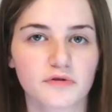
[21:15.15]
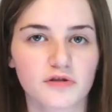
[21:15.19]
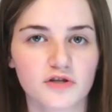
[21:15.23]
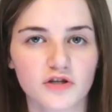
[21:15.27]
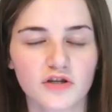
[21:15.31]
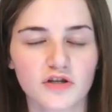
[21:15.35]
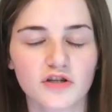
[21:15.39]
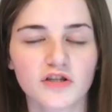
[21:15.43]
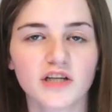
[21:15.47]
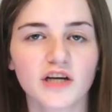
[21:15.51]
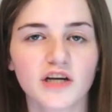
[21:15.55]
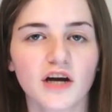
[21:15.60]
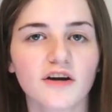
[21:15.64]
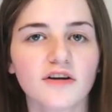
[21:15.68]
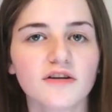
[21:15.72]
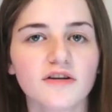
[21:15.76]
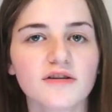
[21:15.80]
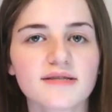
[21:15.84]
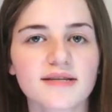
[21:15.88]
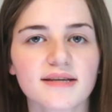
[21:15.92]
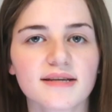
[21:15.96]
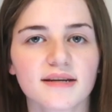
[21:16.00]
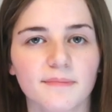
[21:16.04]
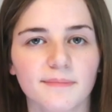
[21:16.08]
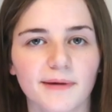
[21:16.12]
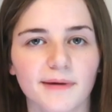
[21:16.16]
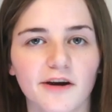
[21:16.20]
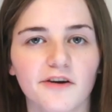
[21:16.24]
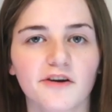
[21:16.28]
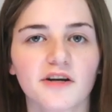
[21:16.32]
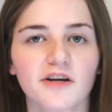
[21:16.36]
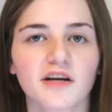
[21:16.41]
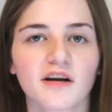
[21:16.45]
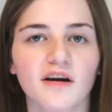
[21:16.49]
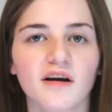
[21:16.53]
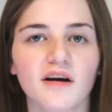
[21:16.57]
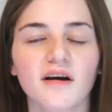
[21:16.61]
Studios in
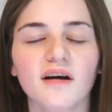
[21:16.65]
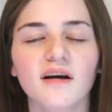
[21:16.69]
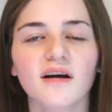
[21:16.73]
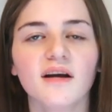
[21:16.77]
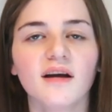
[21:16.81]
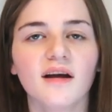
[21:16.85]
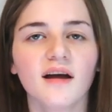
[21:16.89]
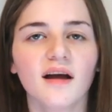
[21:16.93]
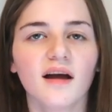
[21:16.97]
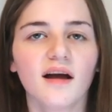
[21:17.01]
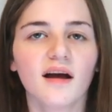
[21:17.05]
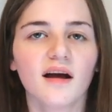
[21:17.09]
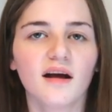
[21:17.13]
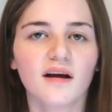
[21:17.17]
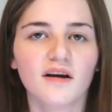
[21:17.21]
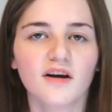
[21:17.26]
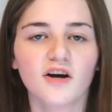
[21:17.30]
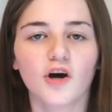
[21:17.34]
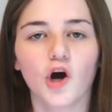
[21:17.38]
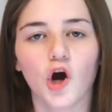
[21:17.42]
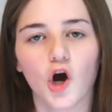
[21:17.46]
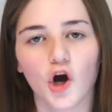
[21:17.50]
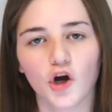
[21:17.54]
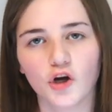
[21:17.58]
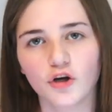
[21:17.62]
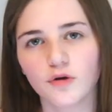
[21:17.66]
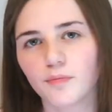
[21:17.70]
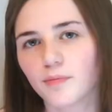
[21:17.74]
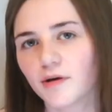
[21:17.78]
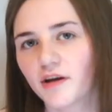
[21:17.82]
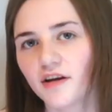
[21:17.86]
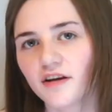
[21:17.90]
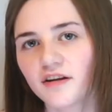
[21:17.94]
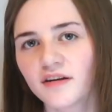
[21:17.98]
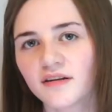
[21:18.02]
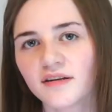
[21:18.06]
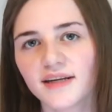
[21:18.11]
America
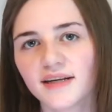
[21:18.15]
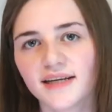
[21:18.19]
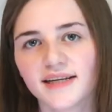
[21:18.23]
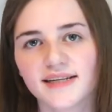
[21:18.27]
open.